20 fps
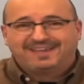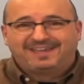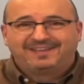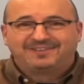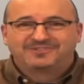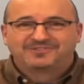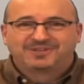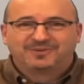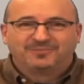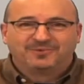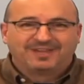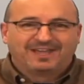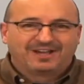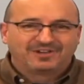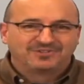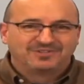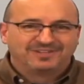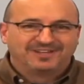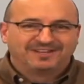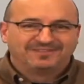And some we
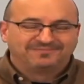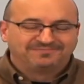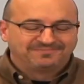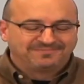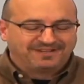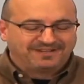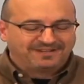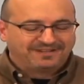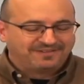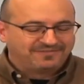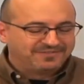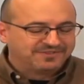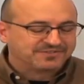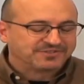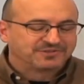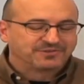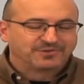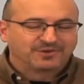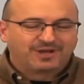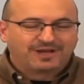actually got uh, a
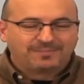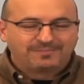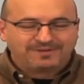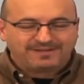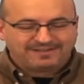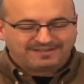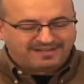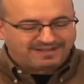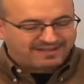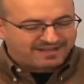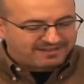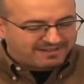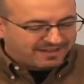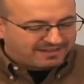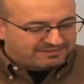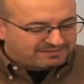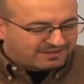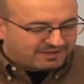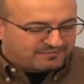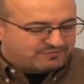physical copy. And
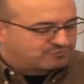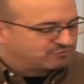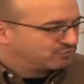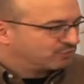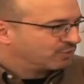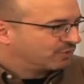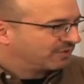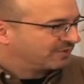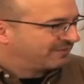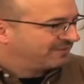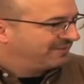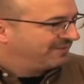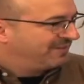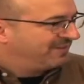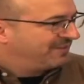I, I loved ROAR.